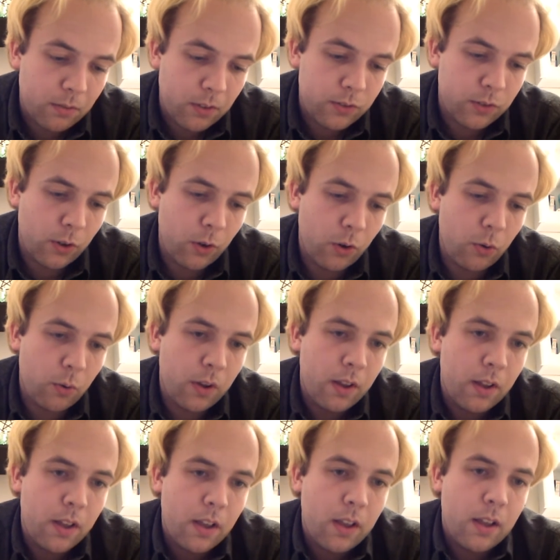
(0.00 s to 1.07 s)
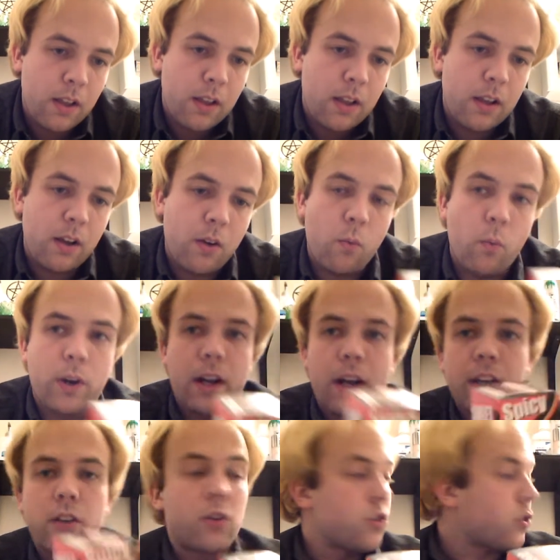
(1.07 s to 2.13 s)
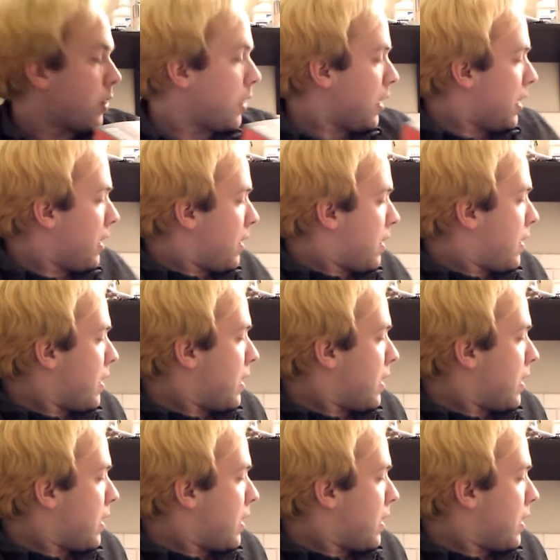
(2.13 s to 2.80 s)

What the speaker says: So what I usually eat